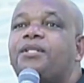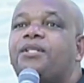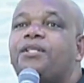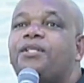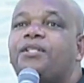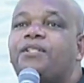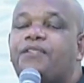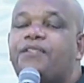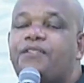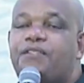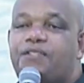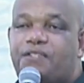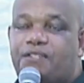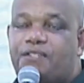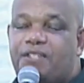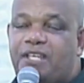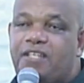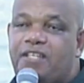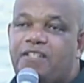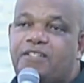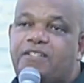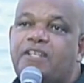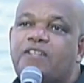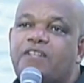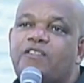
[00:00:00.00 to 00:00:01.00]

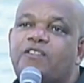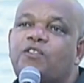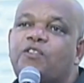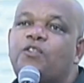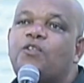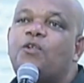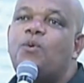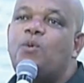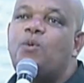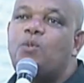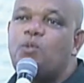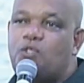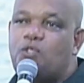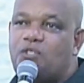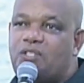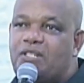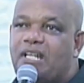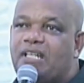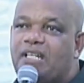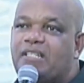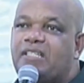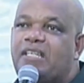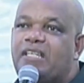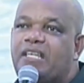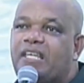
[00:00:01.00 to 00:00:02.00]
Satan knows
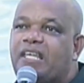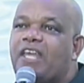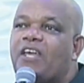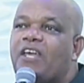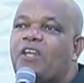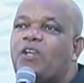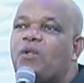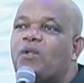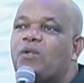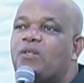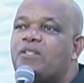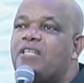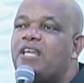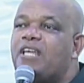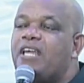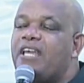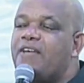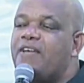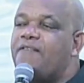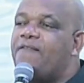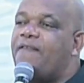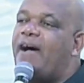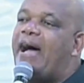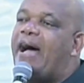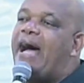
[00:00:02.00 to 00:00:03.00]
that he cannot
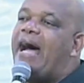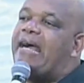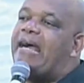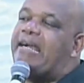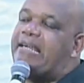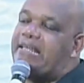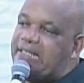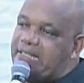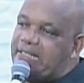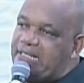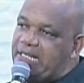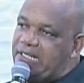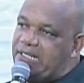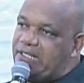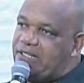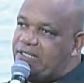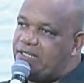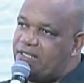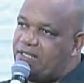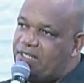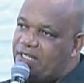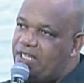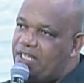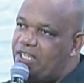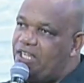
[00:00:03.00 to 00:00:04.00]
have access
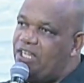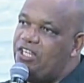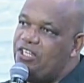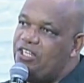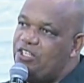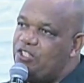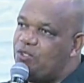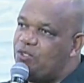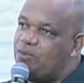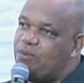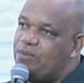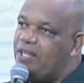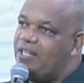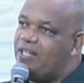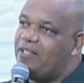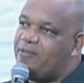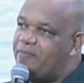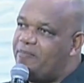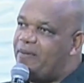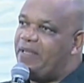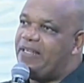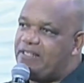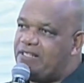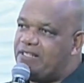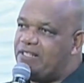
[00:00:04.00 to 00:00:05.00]
into that
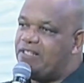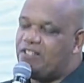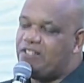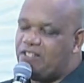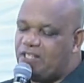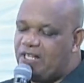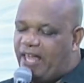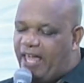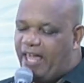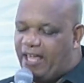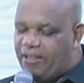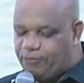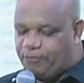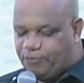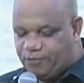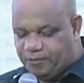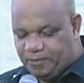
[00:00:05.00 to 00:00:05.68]
person's life.